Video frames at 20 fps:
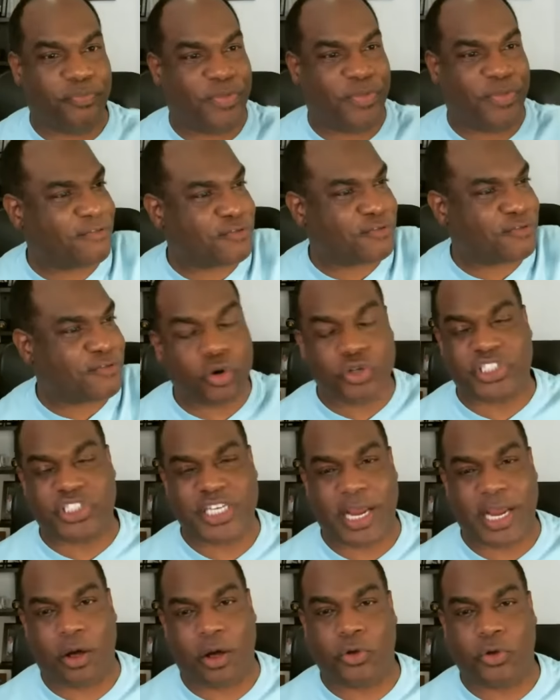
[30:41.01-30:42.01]
They have no
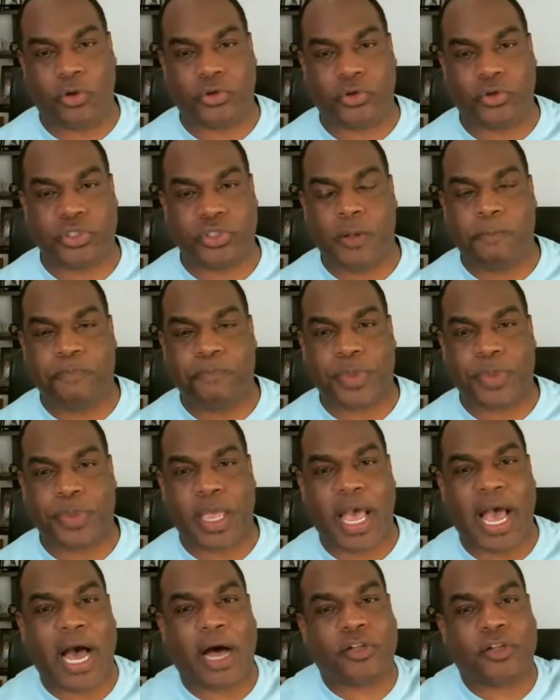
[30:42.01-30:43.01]
sales.
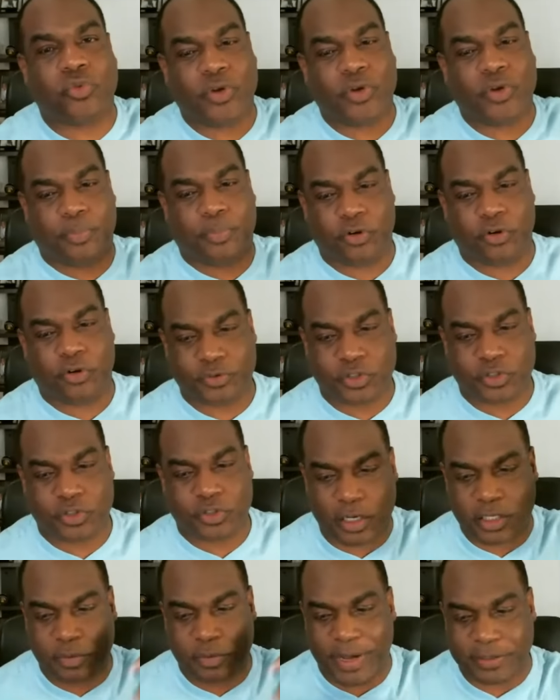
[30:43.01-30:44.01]
How do we approve them?
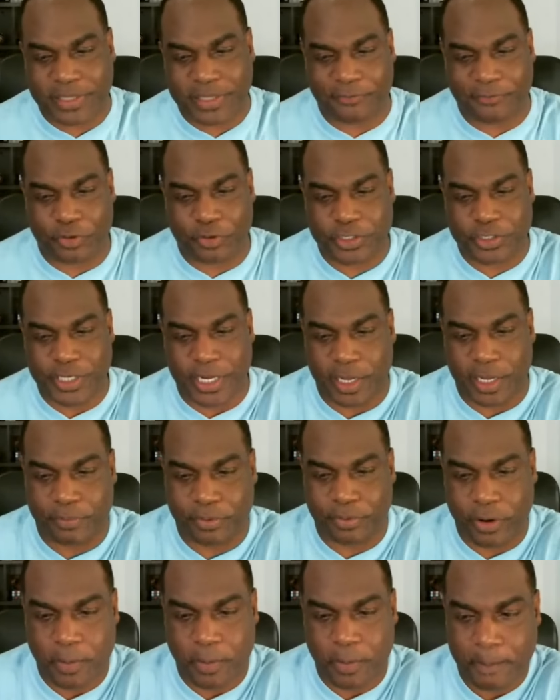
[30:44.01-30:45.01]
Talk about that for a second, bro.